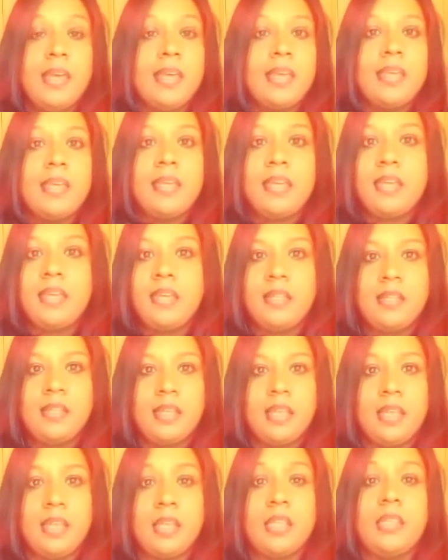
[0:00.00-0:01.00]

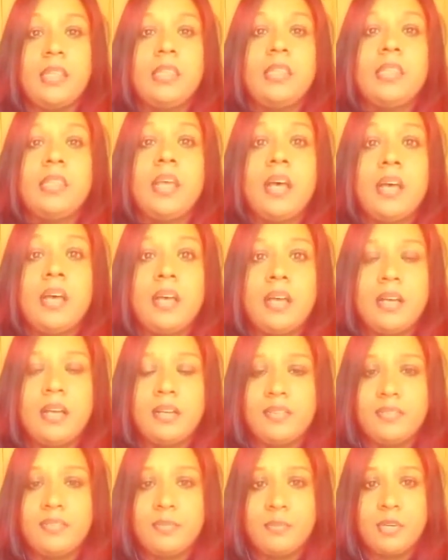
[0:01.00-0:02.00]
healing, love,